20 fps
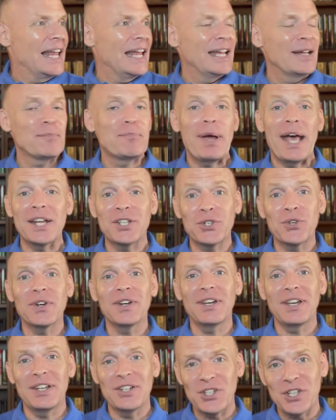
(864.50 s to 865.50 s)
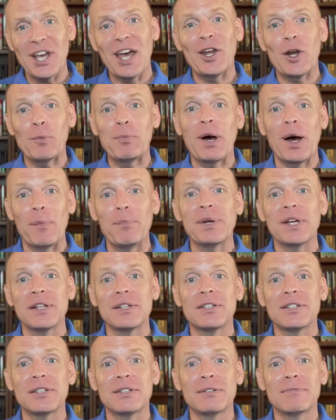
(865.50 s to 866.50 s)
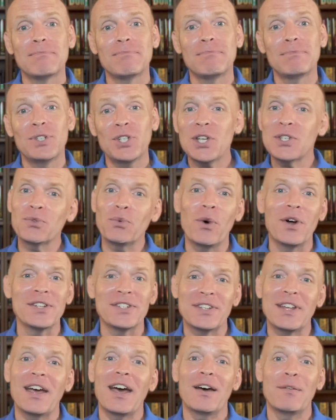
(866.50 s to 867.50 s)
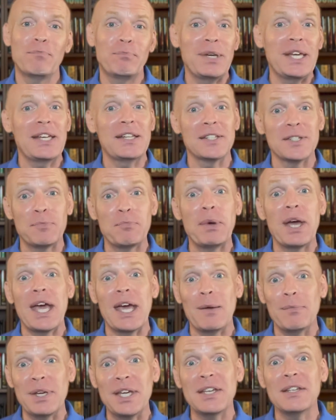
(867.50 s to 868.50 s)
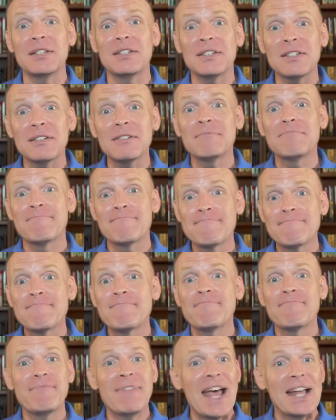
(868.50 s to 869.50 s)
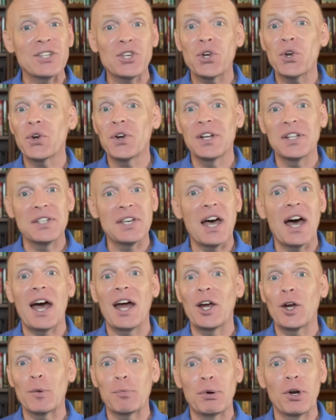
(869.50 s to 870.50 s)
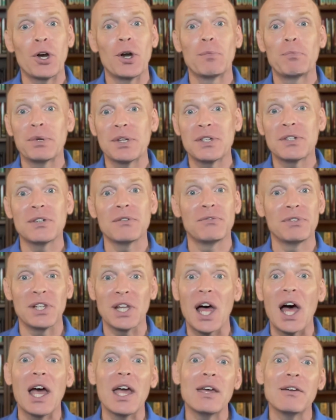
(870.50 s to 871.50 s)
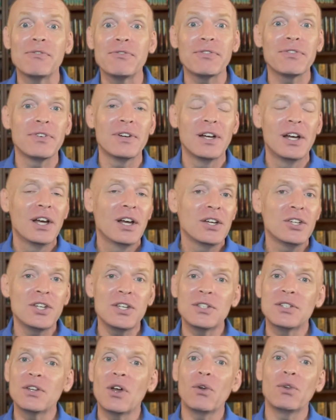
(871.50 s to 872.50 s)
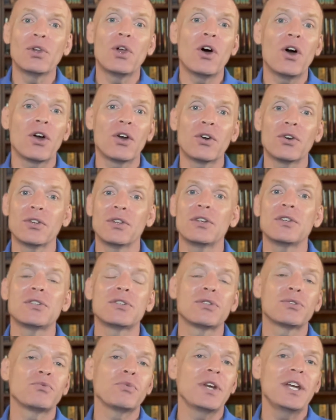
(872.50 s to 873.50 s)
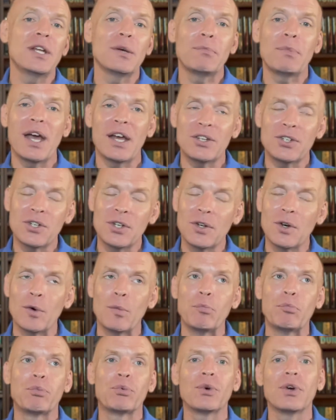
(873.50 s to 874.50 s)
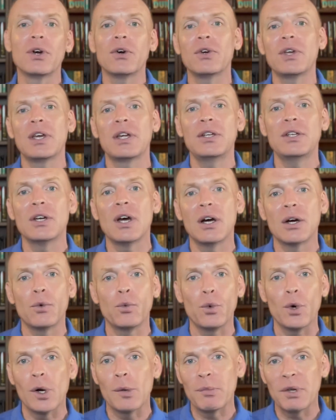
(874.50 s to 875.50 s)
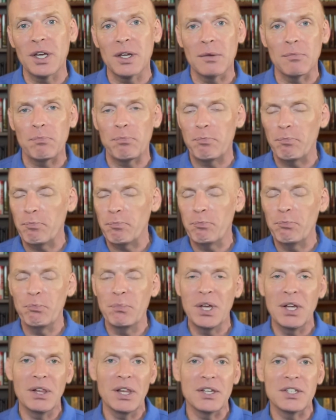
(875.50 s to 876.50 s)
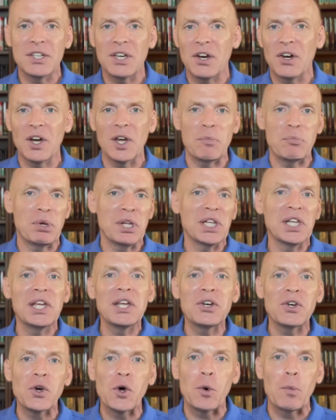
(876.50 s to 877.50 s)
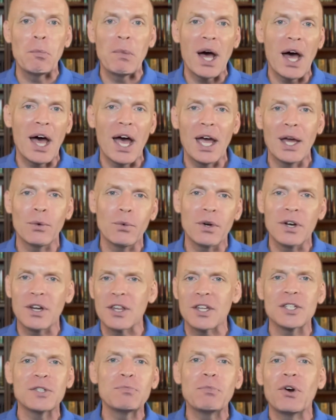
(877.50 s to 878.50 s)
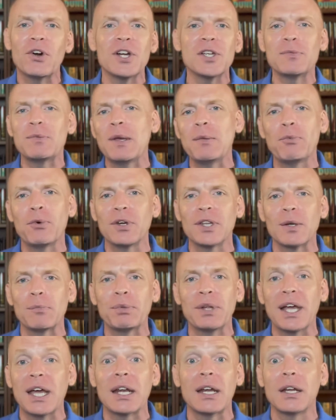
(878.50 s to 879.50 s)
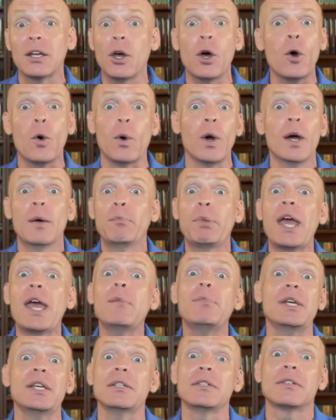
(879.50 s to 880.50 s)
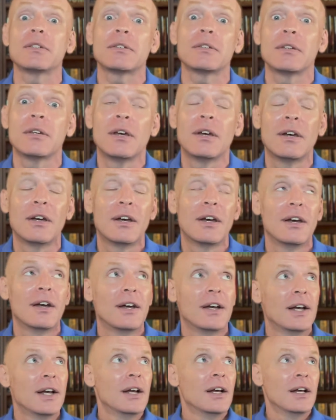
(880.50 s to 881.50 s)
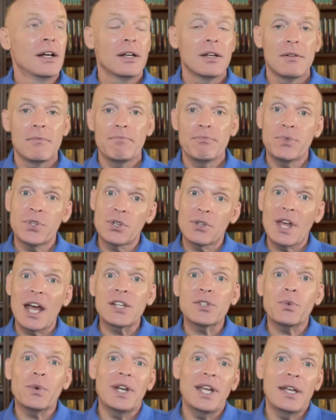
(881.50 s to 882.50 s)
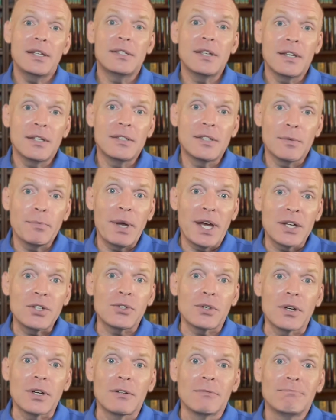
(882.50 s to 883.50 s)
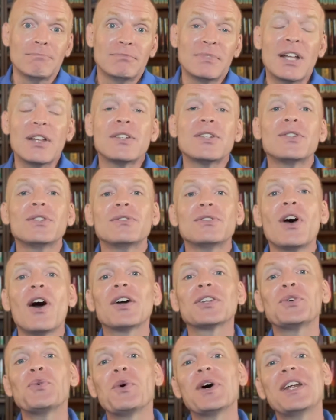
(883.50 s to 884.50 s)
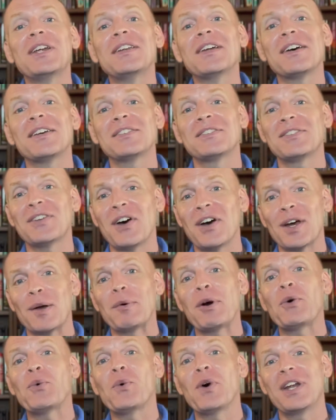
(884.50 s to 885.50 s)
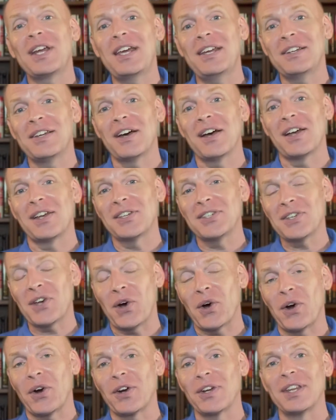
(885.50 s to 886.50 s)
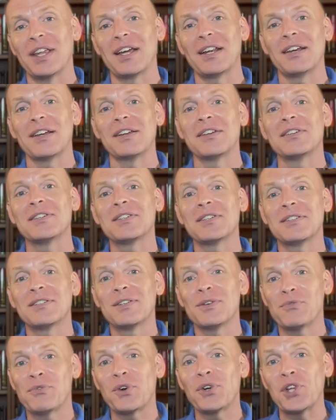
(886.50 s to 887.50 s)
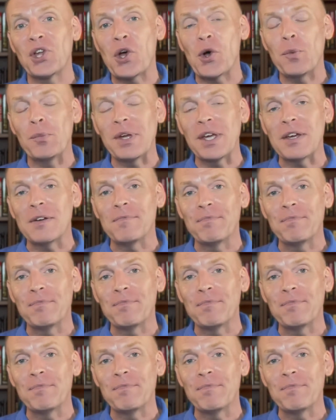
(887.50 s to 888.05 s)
Petra in Shadow Puppets just wants to have Bean's babies. That's her entire purpose of life. She's no longer this three-dimensional, brilliant young woman, military, political mind, one of the smartest people on the planet. No, babies. So that's what he did to Petra. Now let's talk about what he does, Card that is, to Verlomi.